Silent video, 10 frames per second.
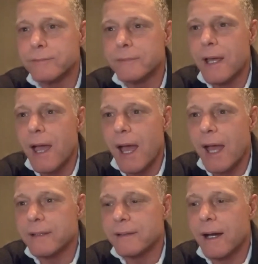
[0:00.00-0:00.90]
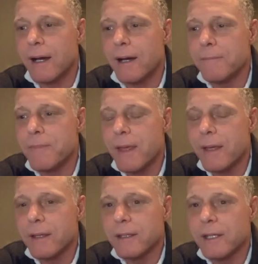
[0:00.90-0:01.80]
And,
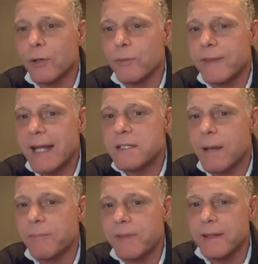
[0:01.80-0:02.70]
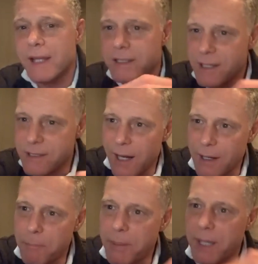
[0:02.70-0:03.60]
you know, that's something that is on a
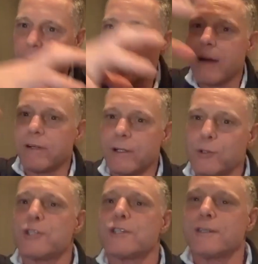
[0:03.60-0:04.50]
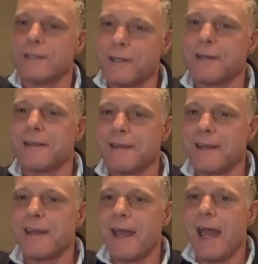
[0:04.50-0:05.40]
bigger evolution.
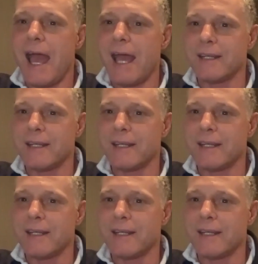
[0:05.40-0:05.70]
Mm.